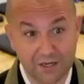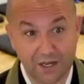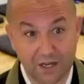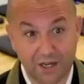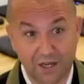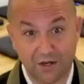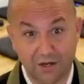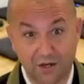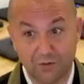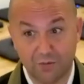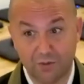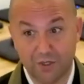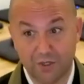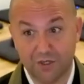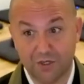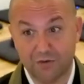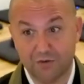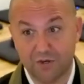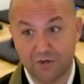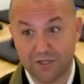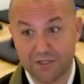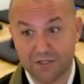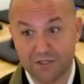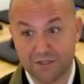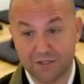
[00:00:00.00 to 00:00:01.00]
How do we
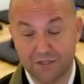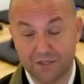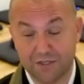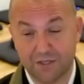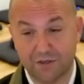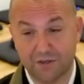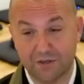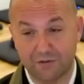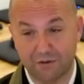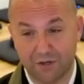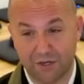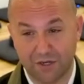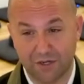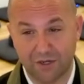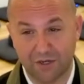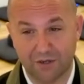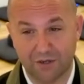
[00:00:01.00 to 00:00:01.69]
address the greed?